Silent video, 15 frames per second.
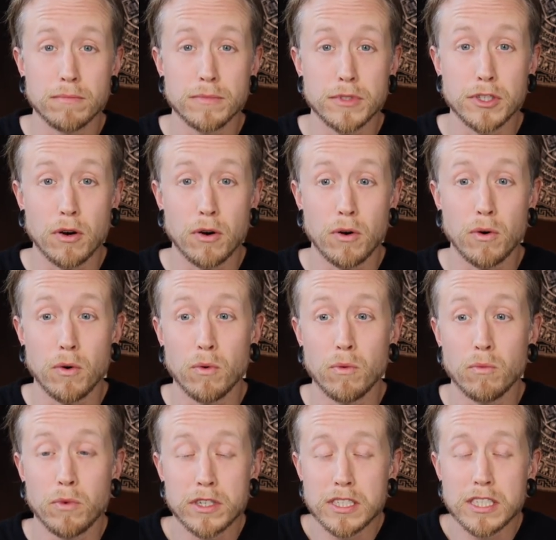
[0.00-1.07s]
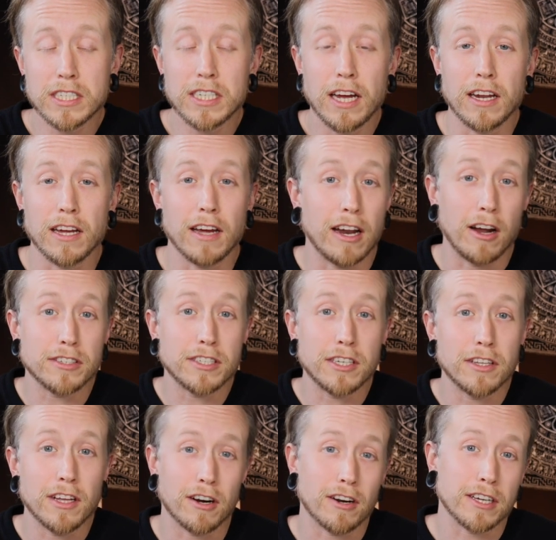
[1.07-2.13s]
So, which is exciting. And I'll see
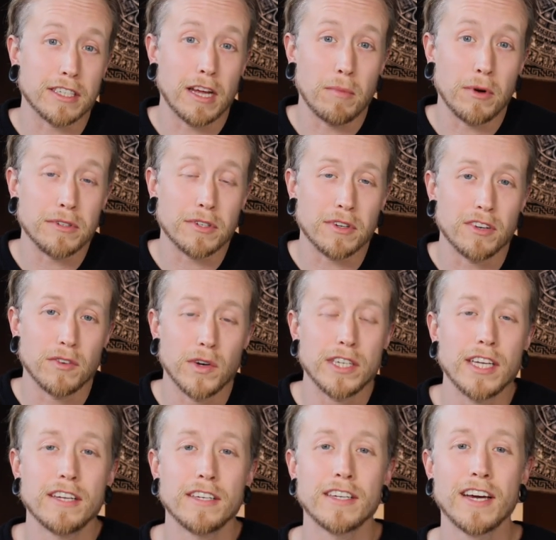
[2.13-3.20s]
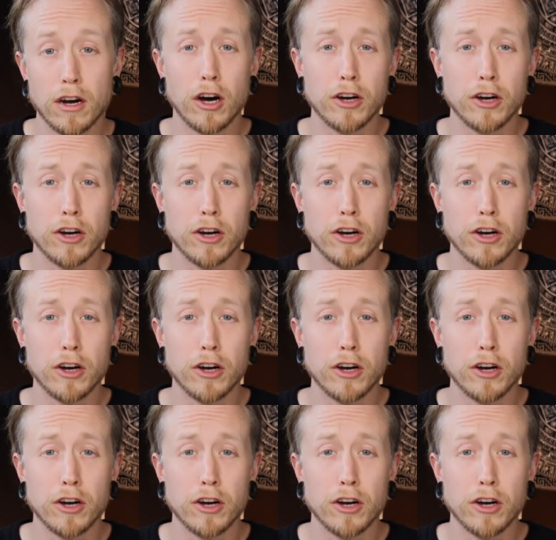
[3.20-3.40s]
you there because I'm also going to attend.